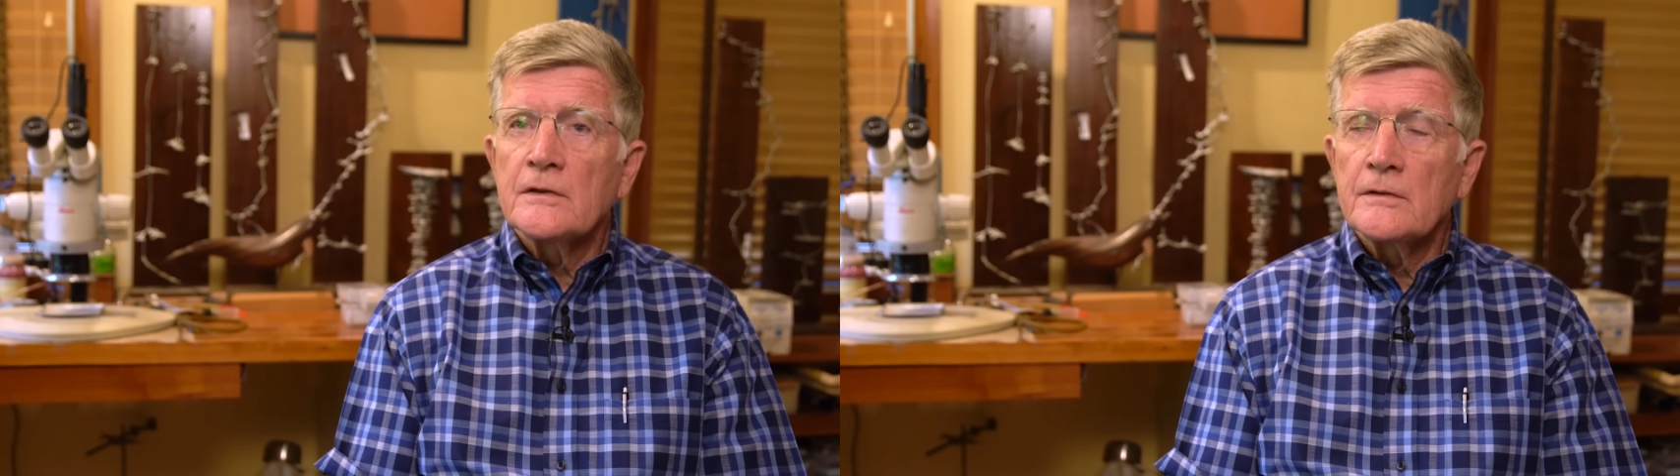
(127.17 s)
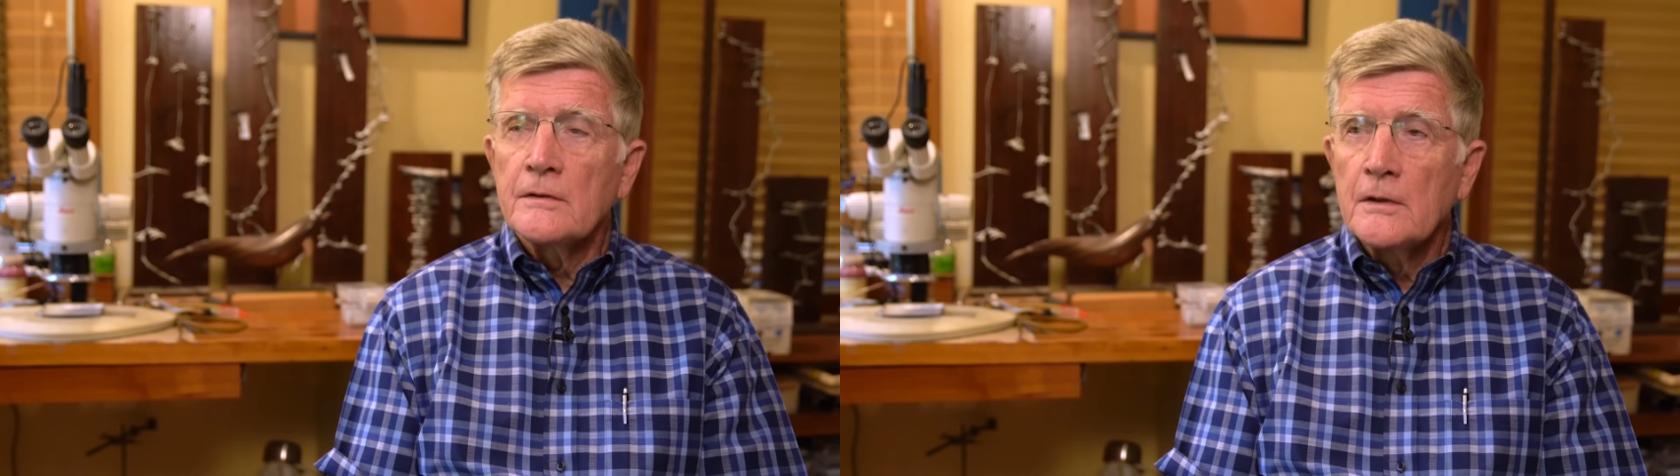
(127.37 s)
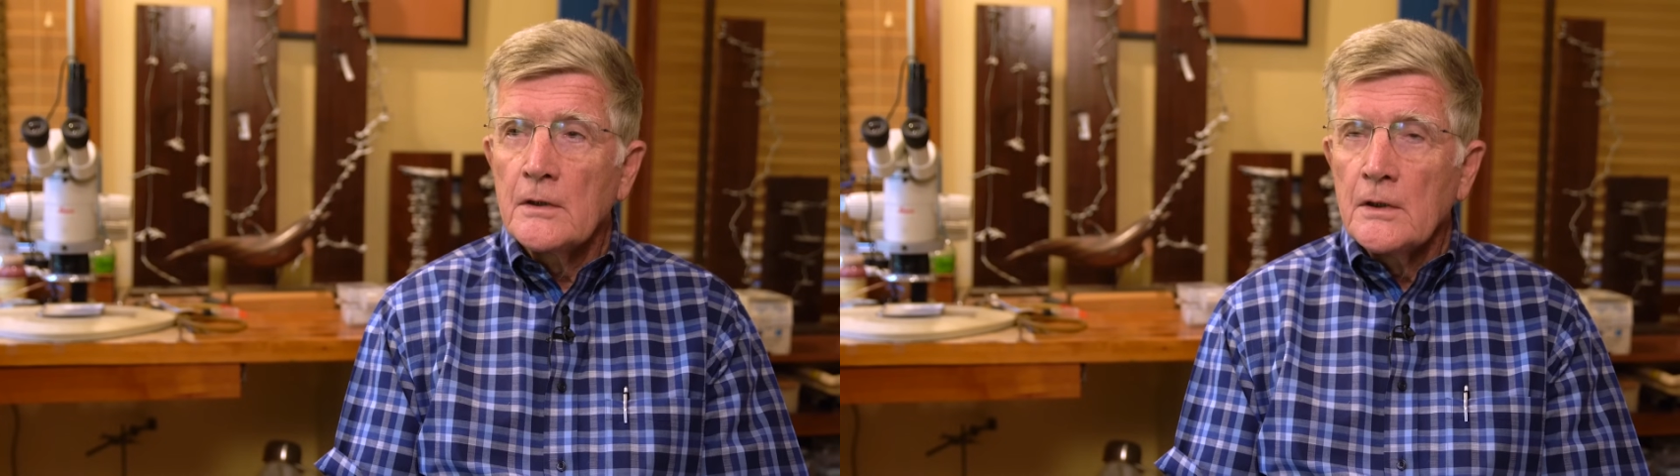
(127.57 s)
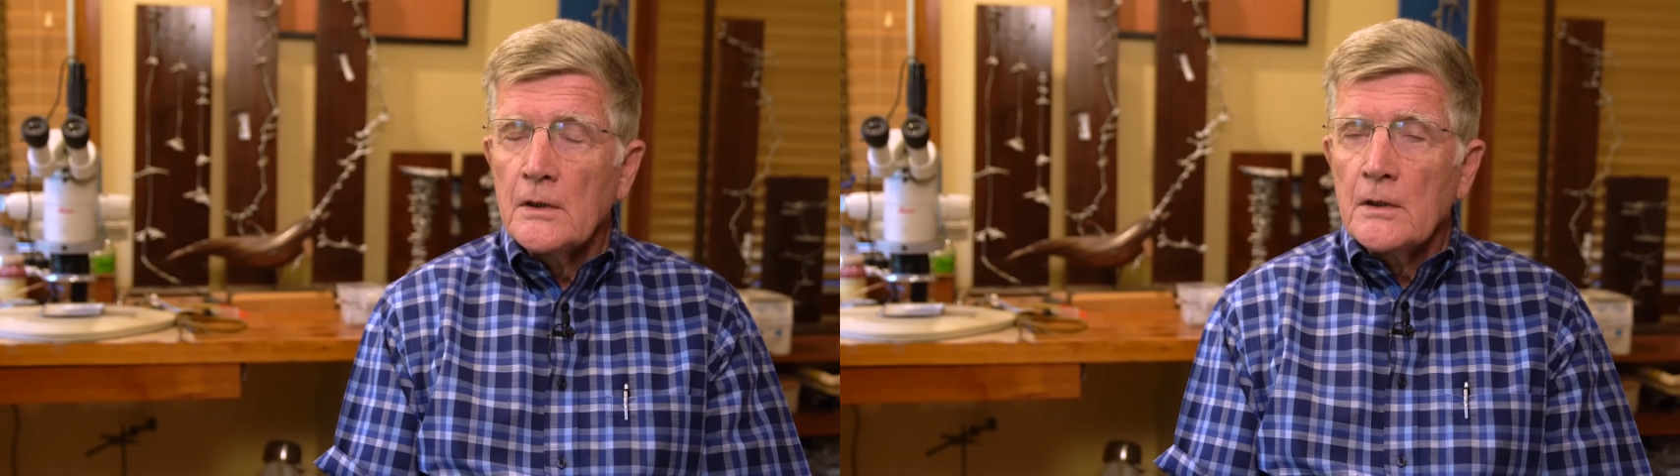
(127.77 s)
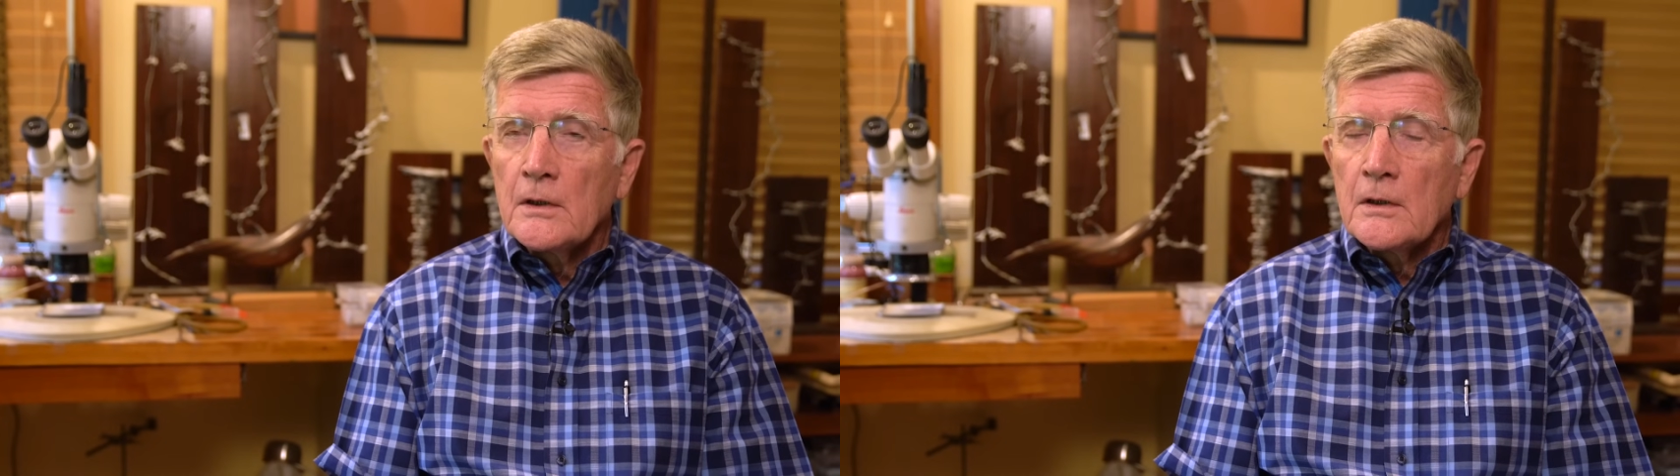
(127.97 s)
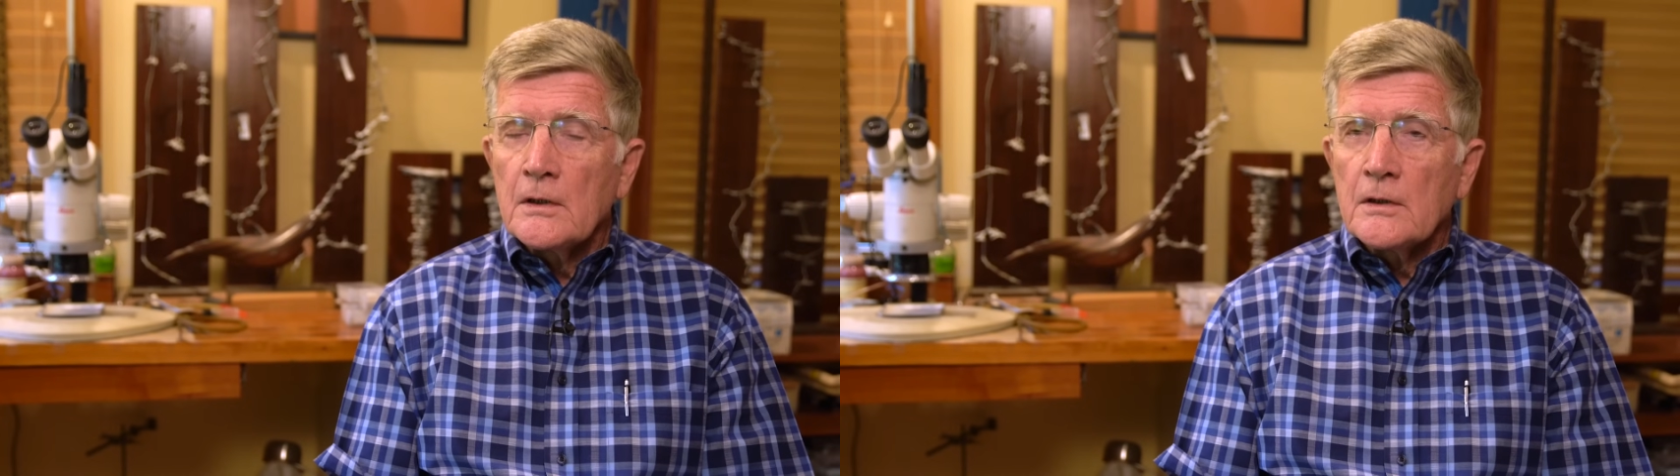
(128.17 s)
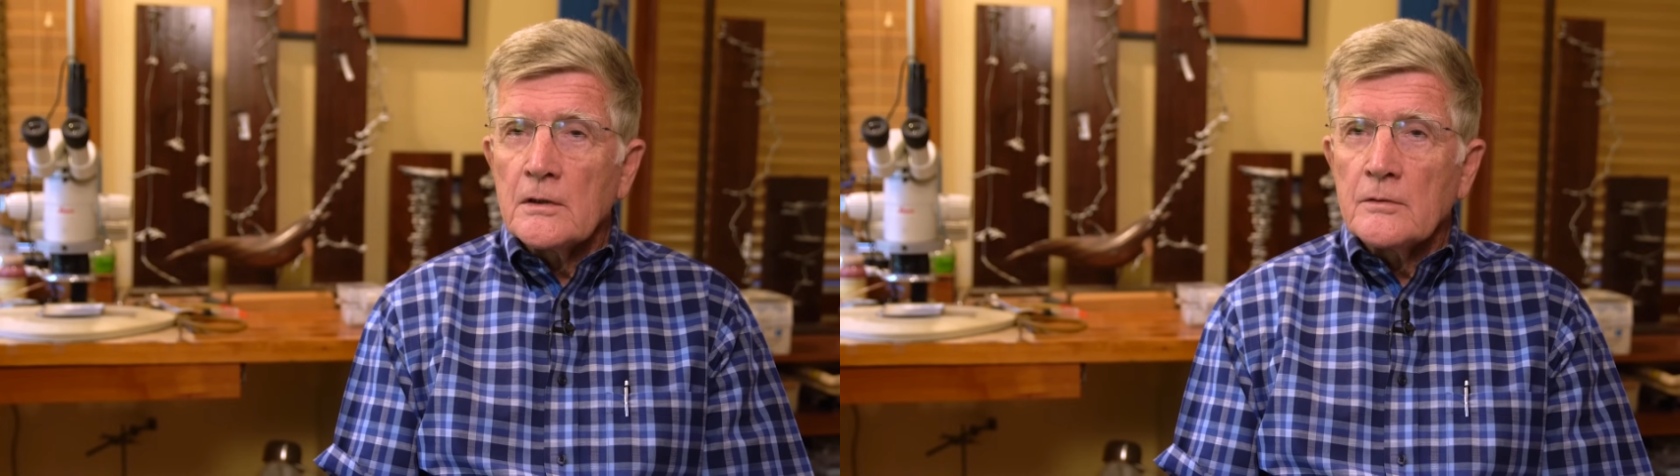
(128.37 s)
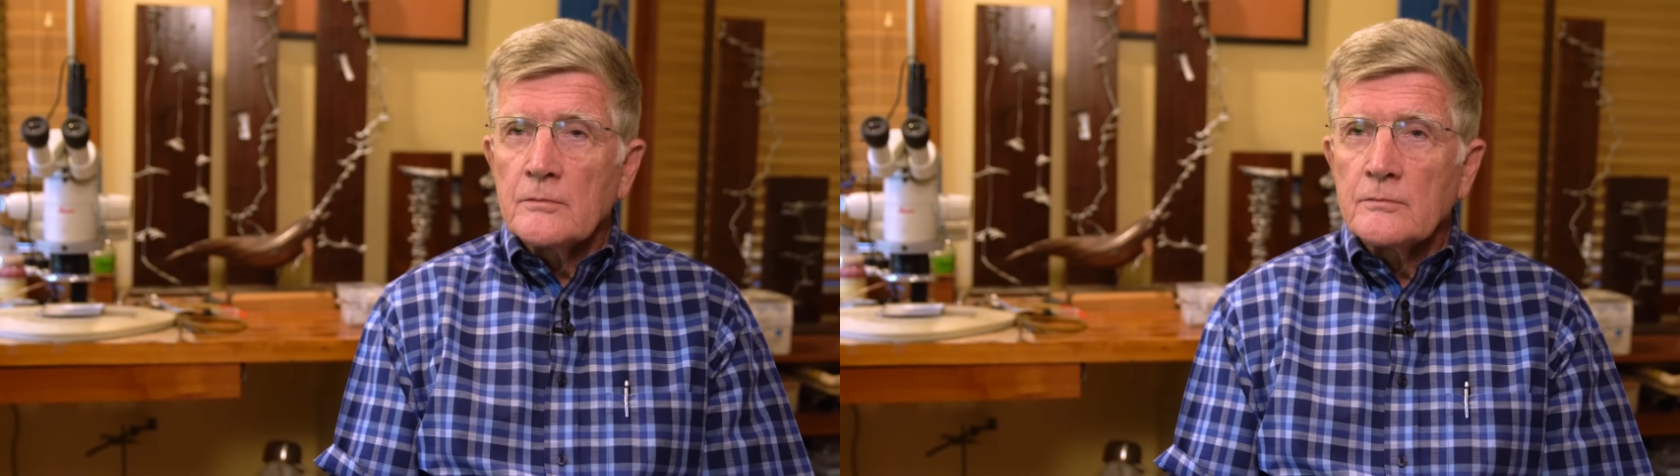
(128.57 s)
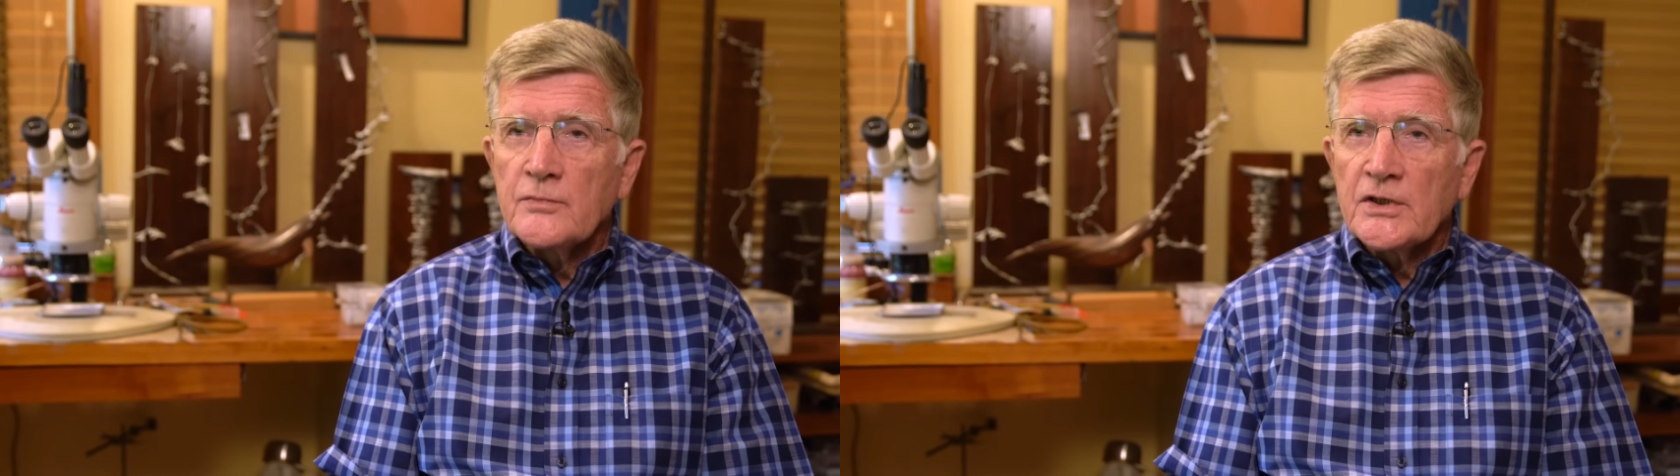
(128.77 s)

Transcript: And um,